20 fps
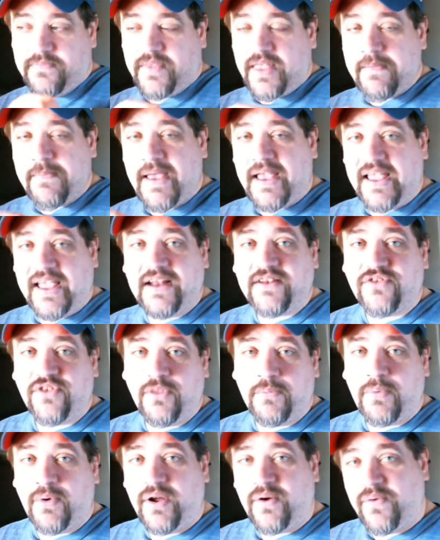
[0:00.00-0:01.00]
They may get to
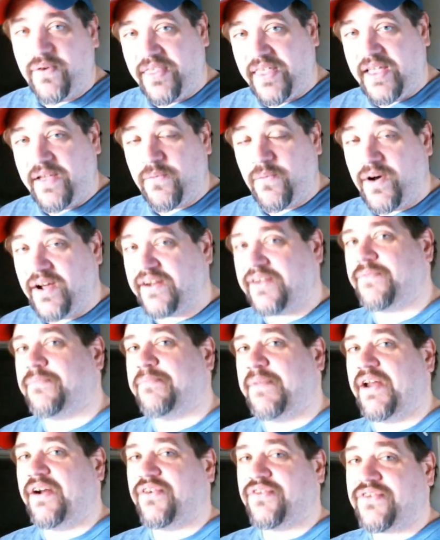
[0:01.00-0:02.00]
the point where they want
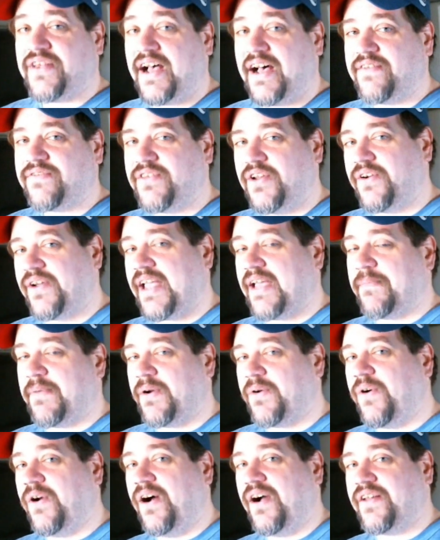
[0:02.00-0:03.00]
better stuff. Don't get me
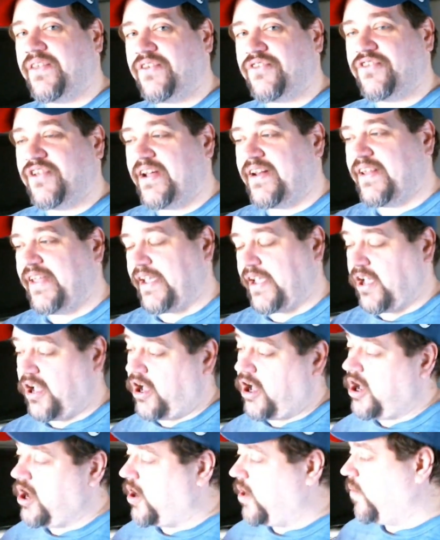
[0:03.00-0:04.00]
wrong. There's not like a,
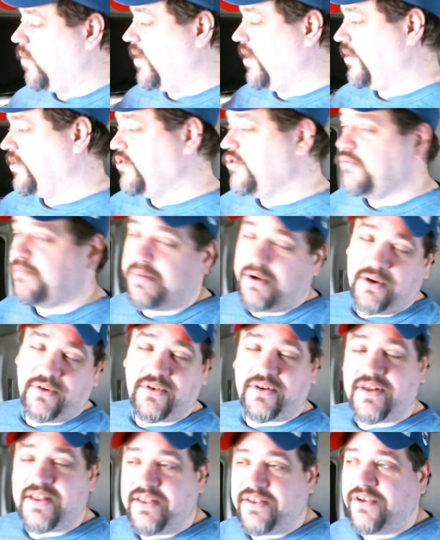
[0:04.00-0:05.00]
oh well you
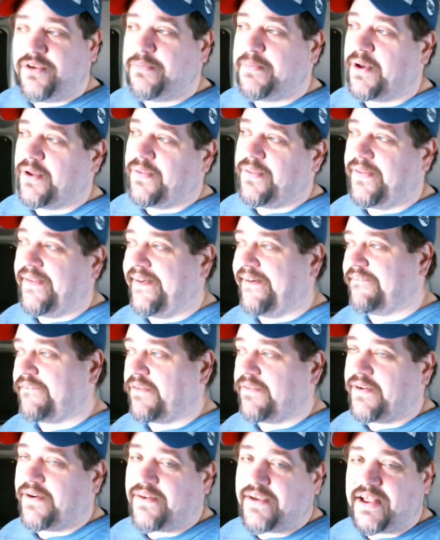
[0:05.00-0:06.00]
build you build uh,
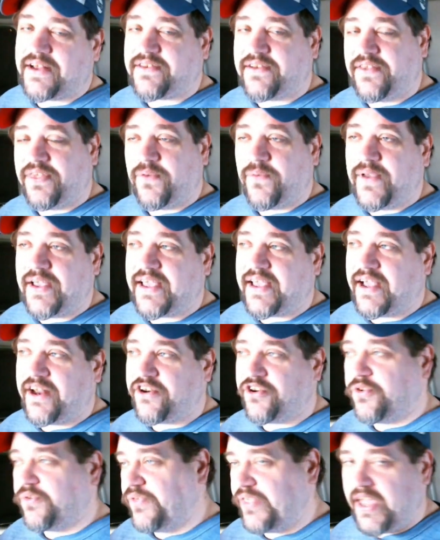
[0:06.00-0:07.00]
Revell kits on the
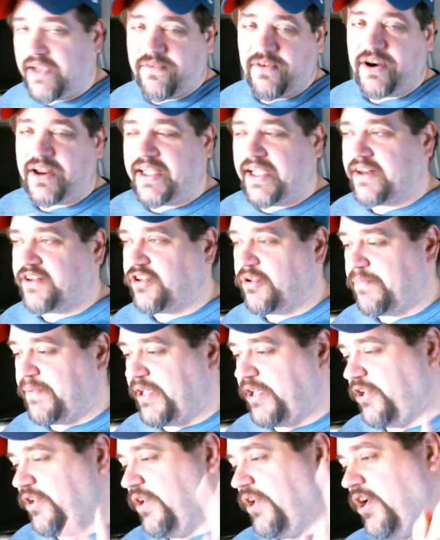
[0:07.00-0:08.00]
weekend. You'll never get to
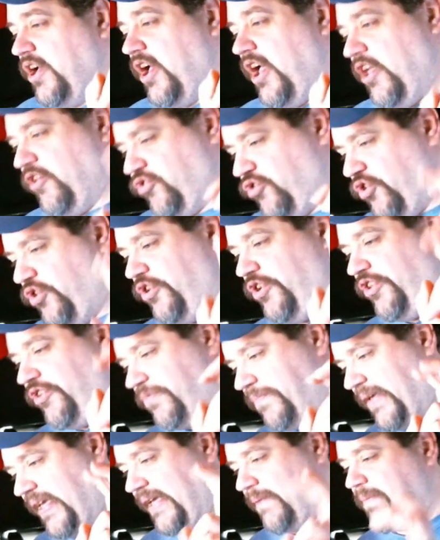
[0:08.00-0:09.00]
be as good
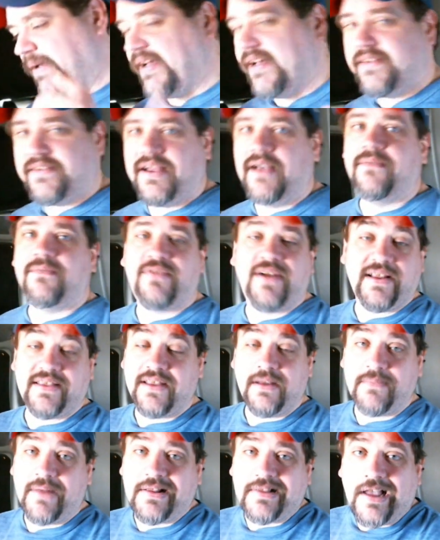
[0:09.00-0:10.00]
as me because I'm
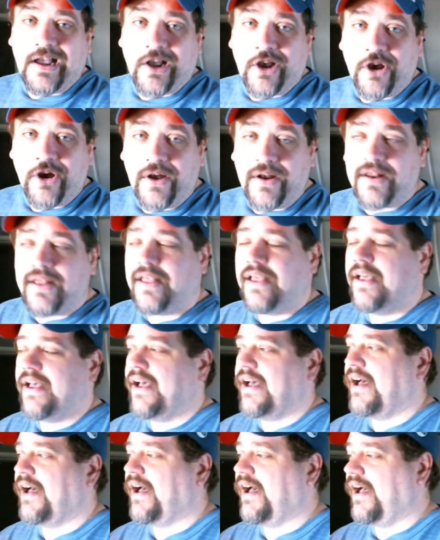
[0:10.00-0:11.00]
frankly I'm not that good.
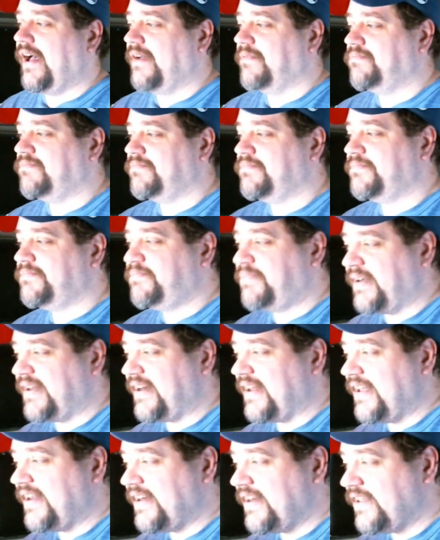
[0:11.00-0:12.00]
Uh,
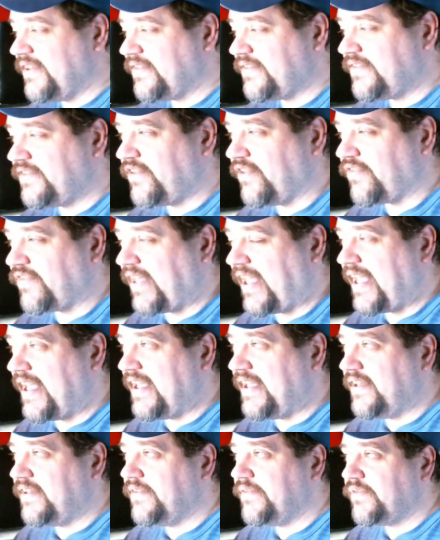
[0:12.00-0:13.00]
but it is just
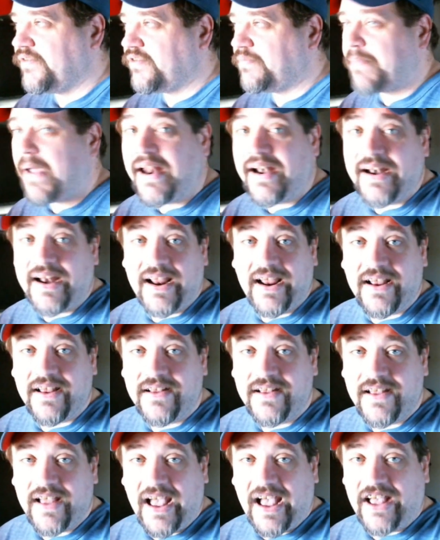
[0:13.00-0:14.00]
a spending
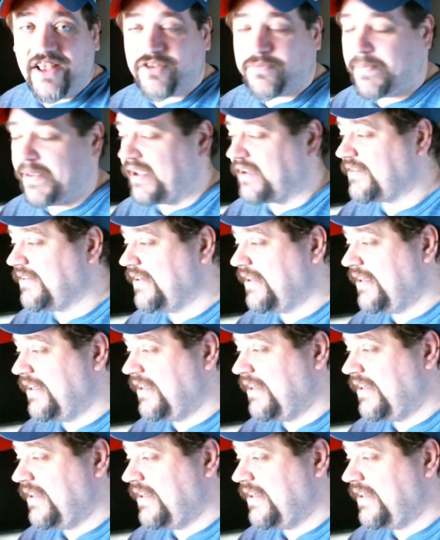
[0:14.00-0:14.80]
aspect.